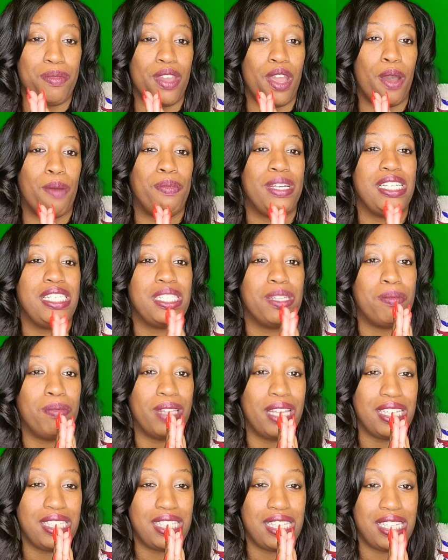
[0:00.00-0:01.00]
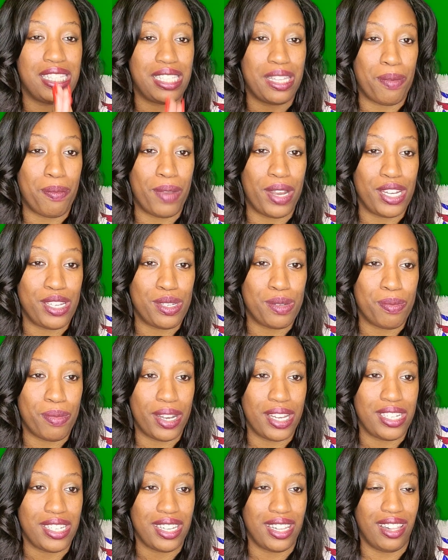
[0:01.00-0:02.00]
y'all, peace and blessings and much,
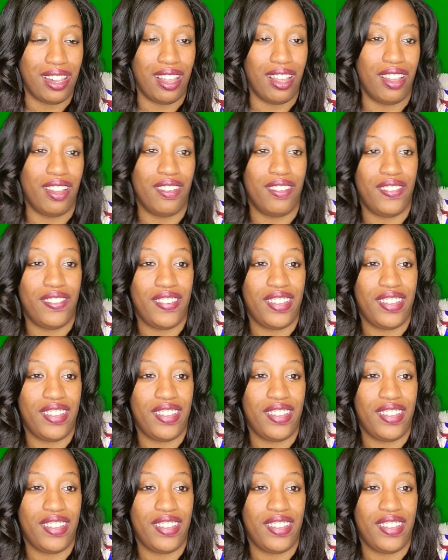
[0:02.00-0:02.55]
much love.